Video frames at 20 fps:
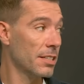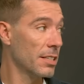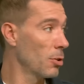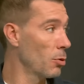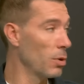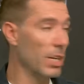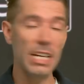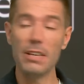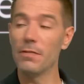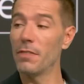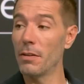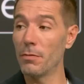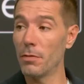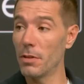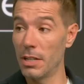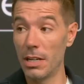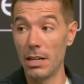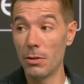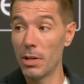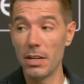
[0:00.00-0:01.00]
And he'll leave
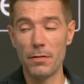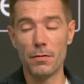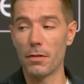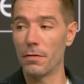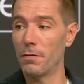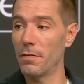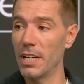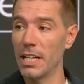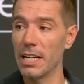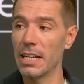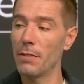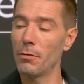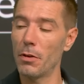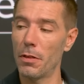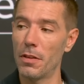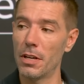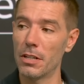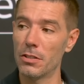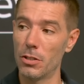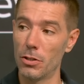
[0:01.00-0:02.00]
the fee and
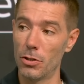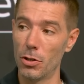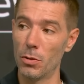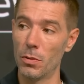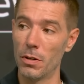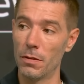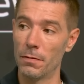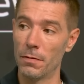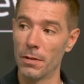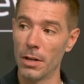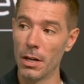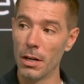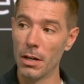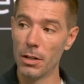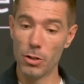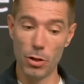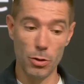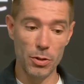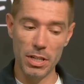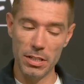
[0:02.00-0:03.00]
everything to do with
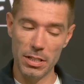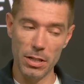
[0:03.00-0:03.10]
Nunes,